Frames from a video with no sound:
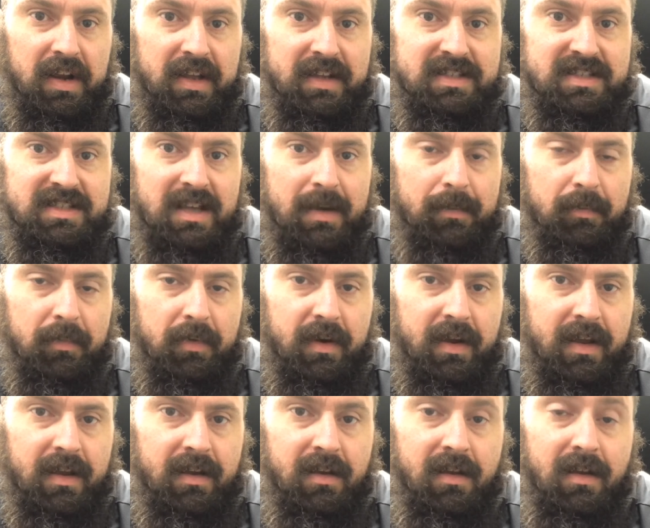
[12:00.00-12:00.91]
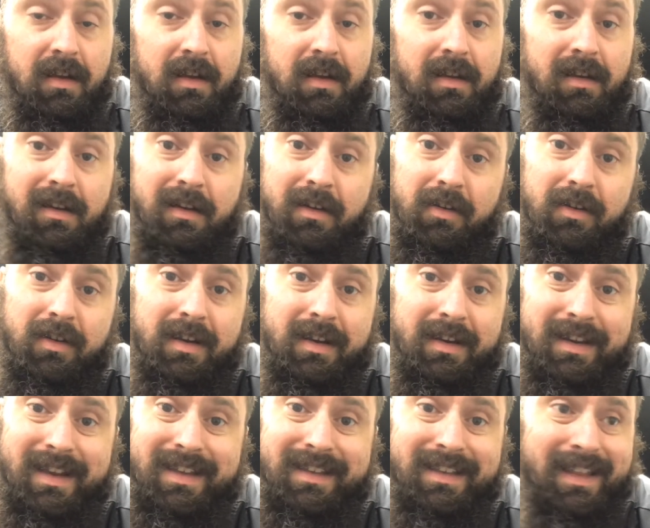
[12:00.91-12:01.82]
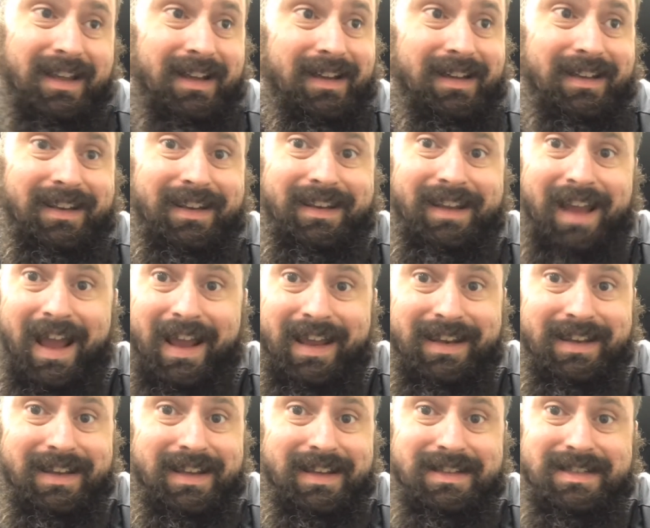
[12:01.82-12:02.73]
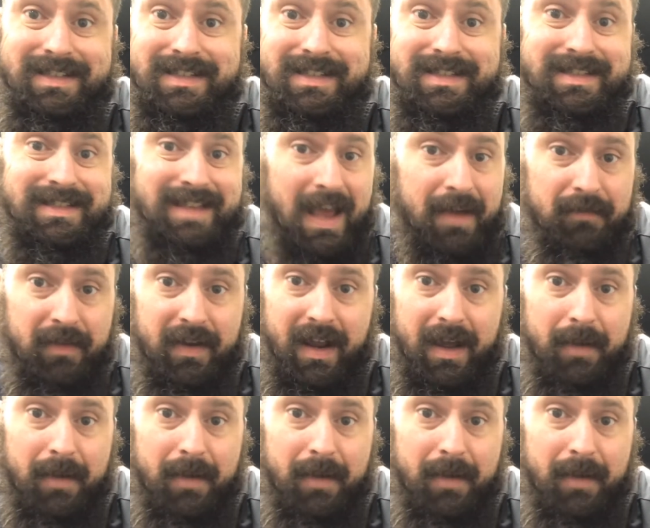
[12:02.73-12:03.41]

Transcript: submarine, you're going to need like a 97,